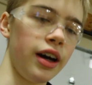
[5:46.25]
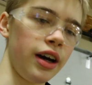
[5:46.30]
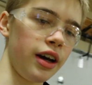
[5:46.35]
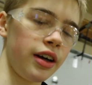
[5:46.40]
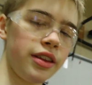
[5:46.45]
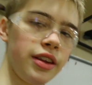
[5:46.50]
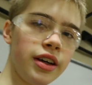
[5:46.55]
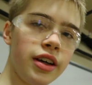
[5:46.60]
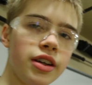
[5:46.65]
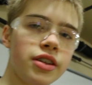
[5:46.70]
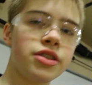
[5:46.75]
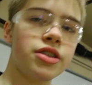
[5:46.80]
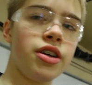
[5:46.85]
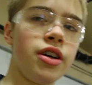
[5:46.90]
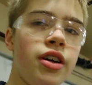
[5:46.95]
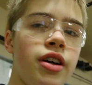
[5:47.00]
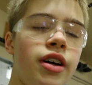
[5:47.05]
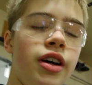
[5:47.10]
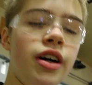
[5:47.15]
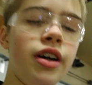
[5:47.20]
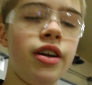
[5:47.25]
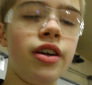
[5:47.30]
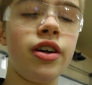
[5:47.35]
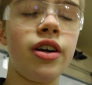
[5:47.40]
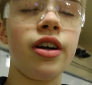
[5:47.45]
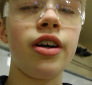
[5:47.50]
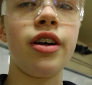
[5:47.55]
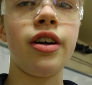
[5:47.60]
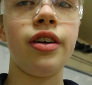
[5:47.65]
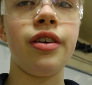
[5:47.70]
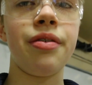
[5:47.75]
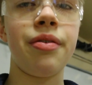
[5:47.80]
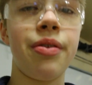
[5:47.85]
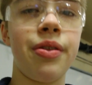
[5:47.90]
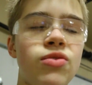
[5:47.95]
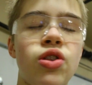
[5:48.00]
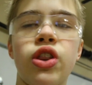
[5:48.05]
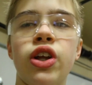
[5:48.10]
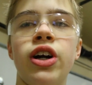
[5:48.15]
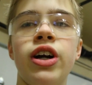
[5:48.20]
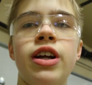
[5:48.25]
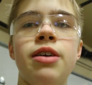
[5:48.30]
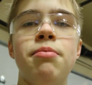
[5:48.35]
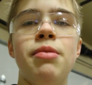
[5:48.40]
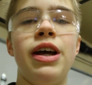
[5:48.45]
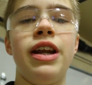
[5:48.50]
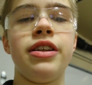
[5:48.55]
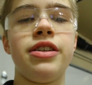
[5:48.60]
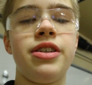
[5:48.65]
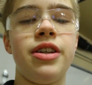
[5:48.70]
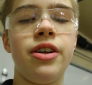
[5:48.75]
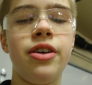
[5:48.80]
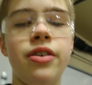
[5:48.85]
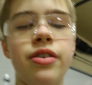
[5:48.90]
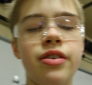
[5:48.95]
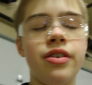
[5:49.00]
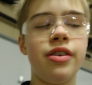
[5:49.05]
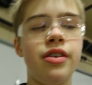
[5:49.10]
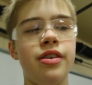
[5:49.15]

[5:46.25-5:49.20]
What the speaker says: I think it took under 30 minutes to do,